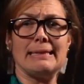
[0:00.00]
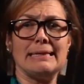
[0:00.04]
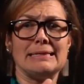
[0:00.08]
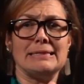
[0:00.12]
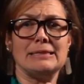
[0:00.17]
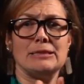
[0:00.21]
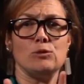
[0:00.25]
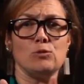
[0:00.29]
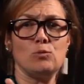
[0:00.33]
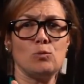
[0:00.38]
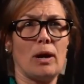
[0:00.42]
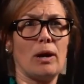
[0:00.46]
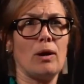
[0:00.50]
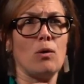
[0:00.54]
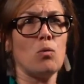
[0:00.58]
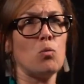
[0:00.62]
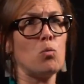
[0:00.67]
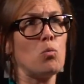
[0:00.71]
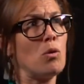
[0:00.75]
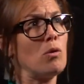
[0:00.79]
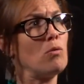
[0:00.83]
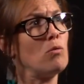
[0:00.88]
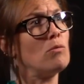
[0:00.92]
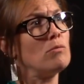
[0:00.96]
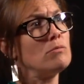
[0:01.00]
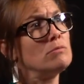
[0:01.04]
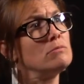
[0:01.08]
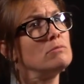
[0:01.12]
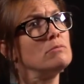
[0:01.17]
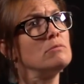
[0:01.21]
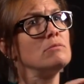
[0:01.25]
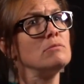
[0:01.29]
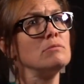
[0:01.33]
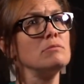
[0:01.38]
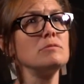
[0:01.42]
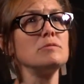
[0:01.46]
and to learn
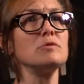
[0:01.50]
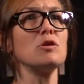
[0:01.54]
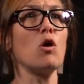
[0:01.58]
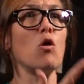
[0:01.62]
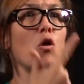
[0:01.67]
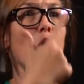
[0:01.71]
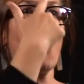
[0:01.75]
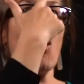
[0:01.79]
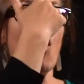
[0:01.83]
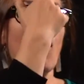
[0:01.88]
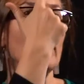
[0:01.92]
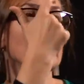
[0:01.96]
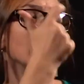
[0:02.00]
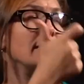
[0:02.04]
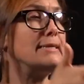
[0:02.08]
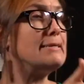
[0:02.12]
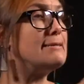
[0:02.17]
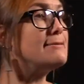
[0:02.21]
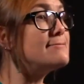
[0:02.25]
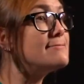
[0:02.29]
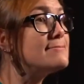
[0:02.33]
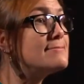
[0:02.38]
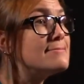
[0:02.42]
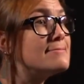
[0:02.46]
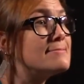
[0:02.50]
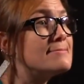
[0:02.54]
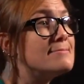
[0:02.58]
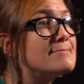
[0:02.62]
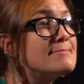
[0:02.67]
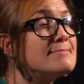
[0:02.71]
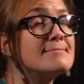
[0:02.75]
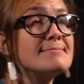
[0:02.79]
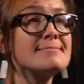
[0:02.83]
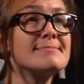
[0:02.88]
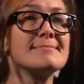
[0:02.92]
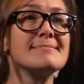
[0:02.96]
strategies and skills and
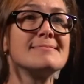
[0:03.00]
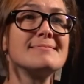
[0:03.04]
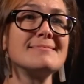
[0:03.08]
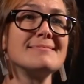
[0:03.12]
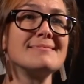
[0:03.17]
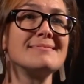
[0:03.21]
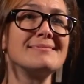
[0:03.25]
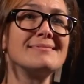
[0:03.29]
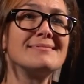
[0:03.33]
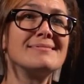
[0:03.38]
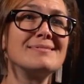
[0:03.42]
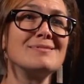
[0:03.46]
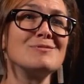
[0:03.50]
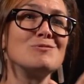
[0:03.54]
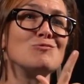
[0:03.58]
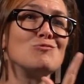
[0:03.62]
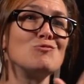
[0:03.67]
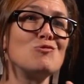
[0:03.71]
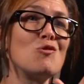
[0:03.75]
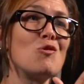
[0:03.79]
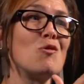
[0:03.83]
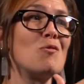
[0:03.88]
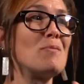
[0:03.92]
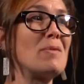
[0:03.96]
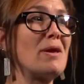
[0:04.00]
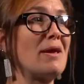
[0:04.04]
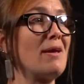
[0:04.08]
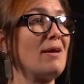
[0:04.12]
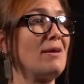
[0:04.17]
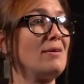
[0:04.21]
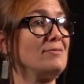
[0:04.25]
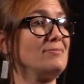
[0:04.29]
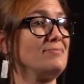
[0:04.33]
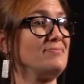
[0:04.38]
tools of how to deal with those.